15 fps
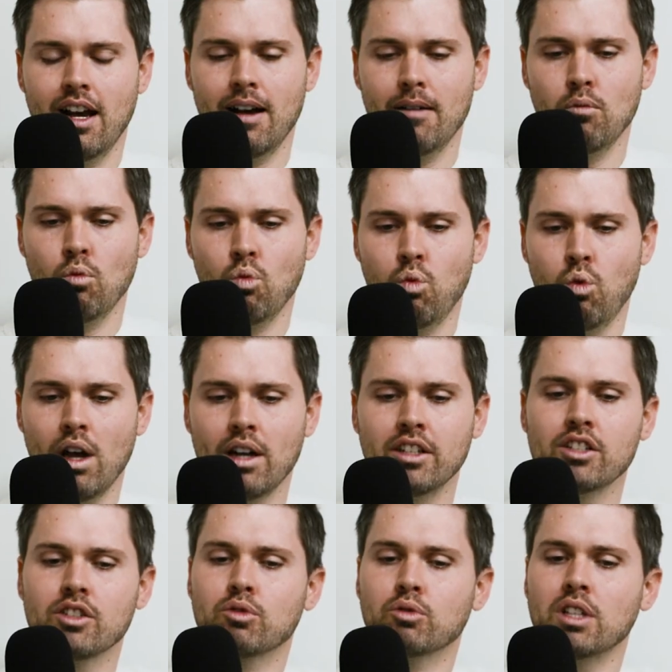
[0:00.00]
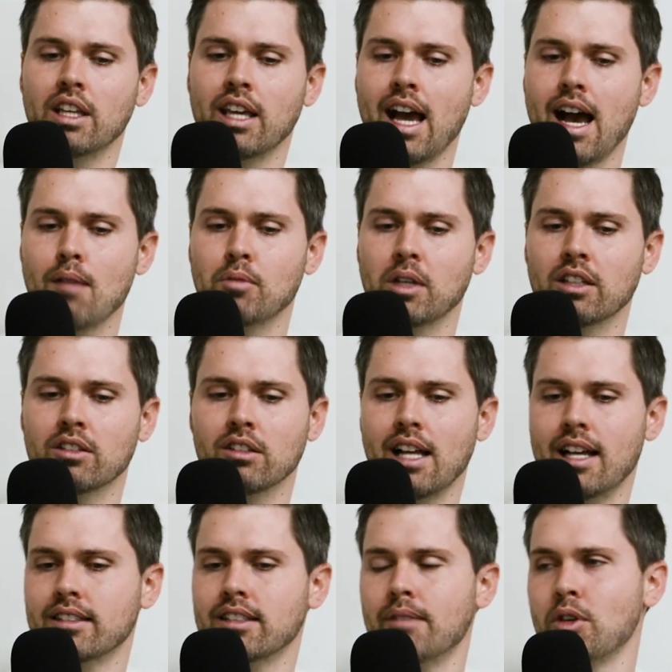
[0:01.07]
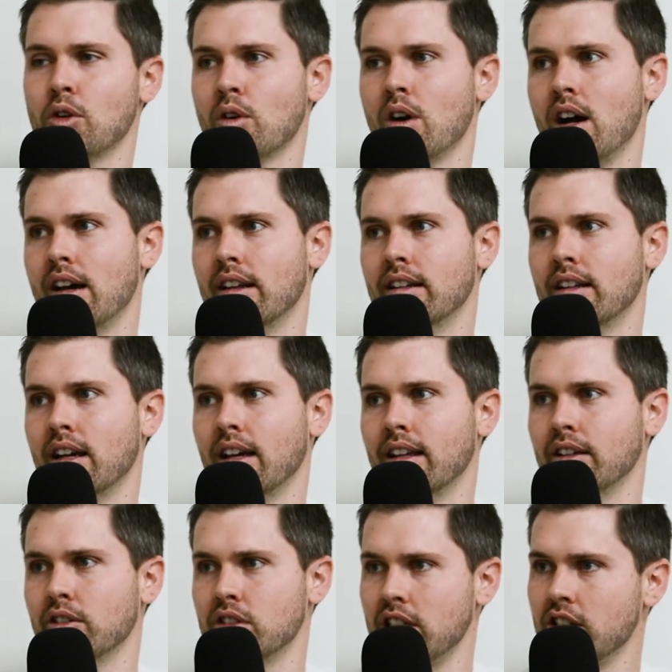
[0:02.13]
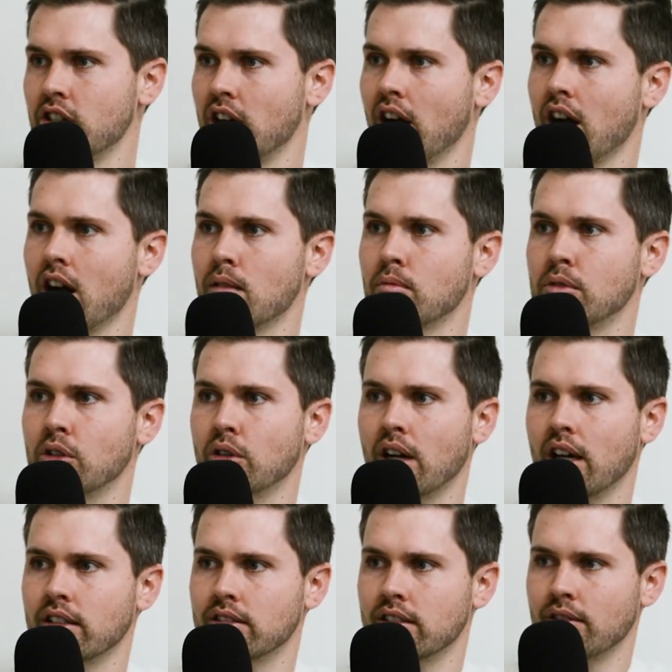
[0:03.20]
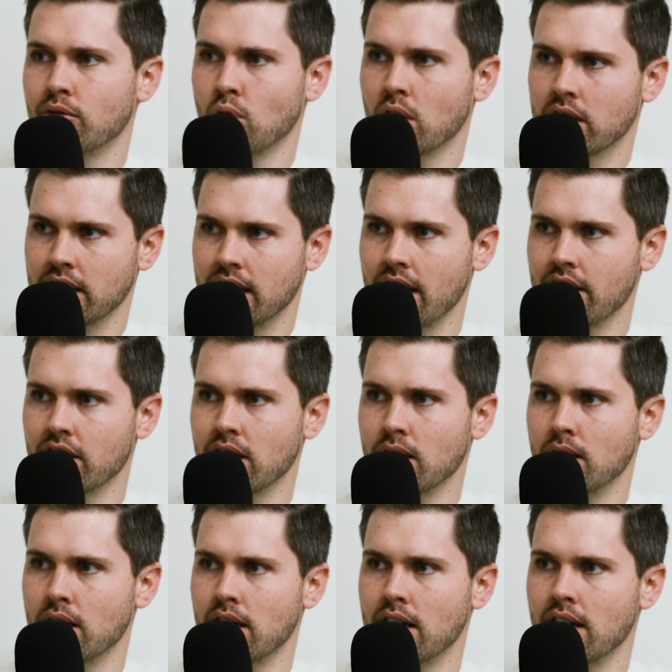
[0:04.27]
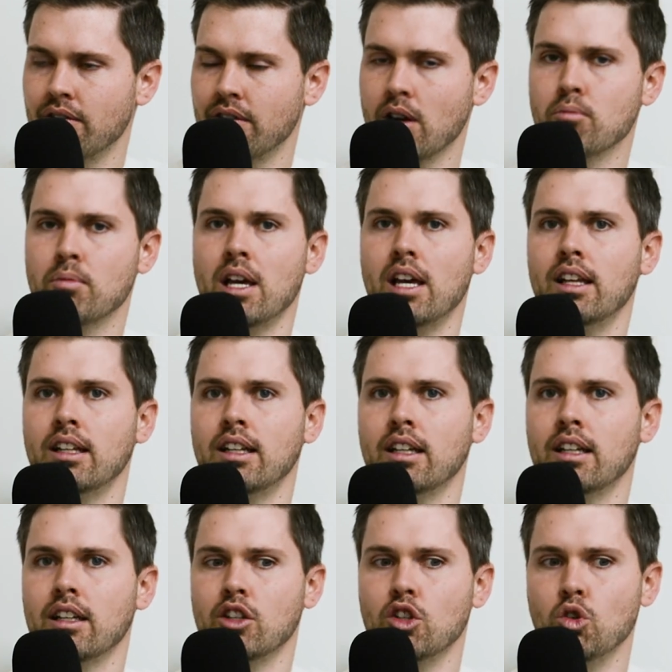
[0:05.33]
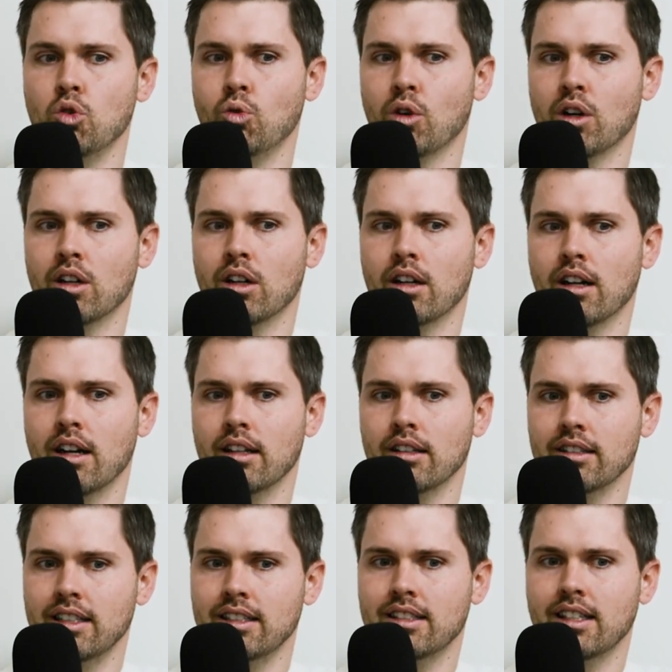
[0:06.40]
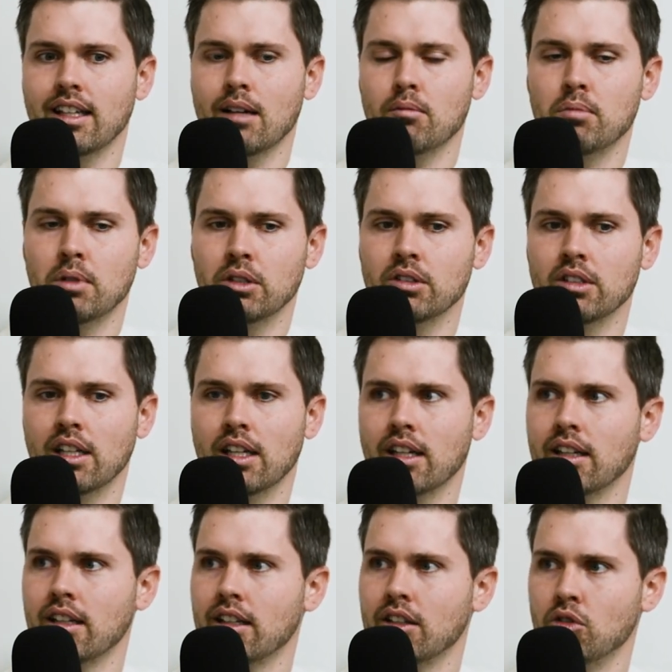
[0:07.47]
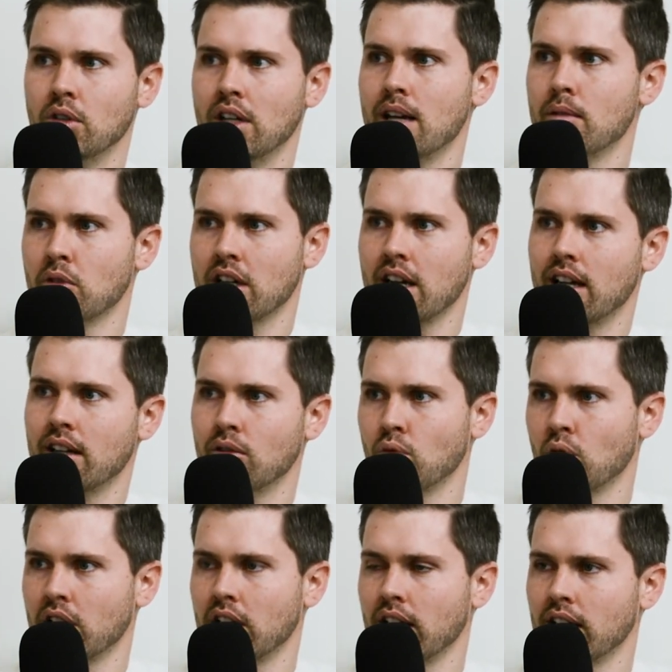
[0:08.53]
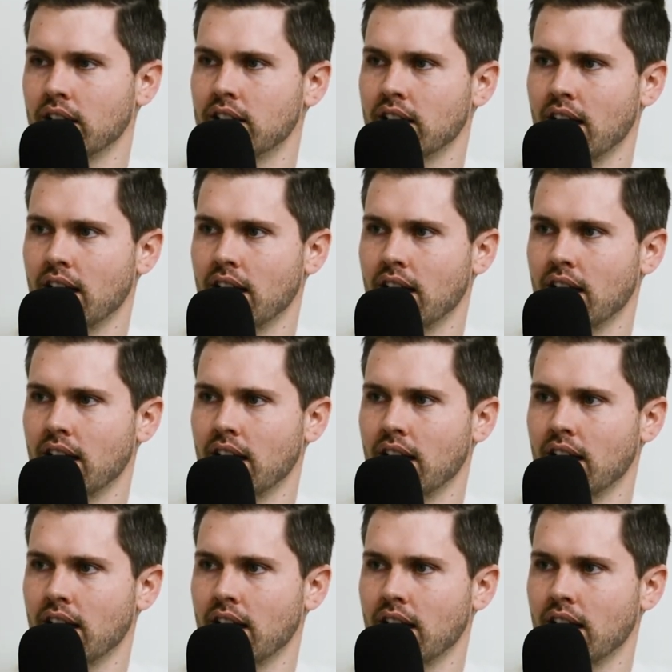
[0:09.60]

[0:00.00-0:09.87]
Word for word: uh, why don't you just recap? Because last time you were on, I know TJ Harb, you guys have worked together a, a fair bit. You were leasing a building. You and him were kind of working